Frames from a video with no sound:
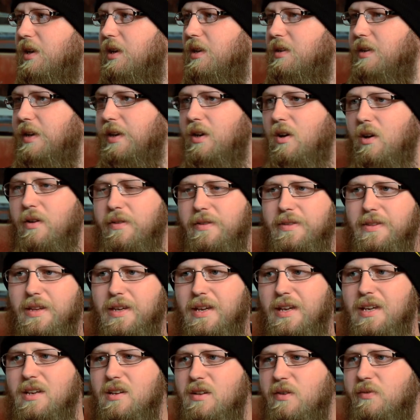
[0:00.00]
Like, the
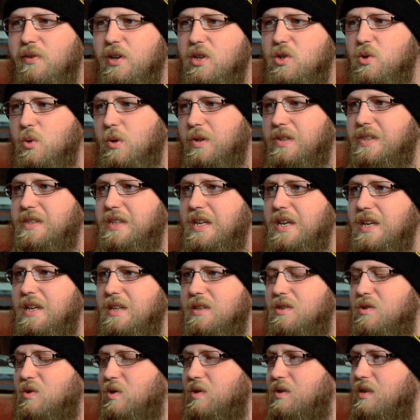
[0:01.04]
individual
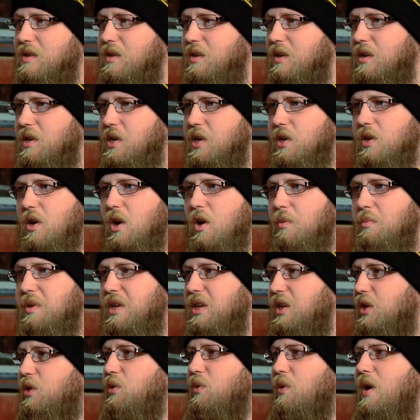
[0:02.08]
scenes can all
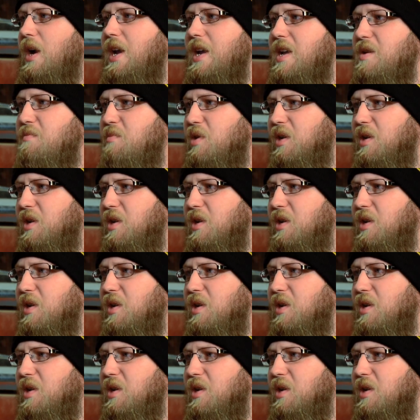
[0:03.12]
be great,